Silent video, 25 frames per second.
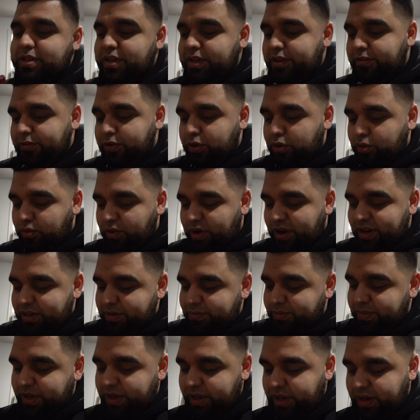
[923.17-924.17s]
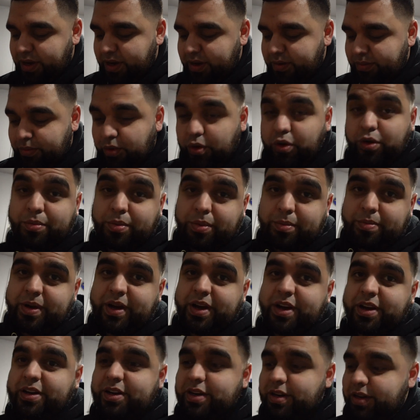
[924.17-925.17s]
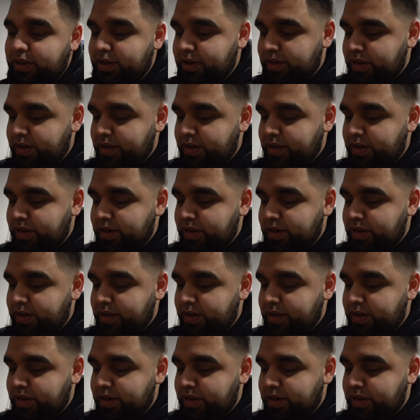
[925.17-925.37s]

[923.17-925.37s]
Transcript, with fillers: If you want to be more prepared,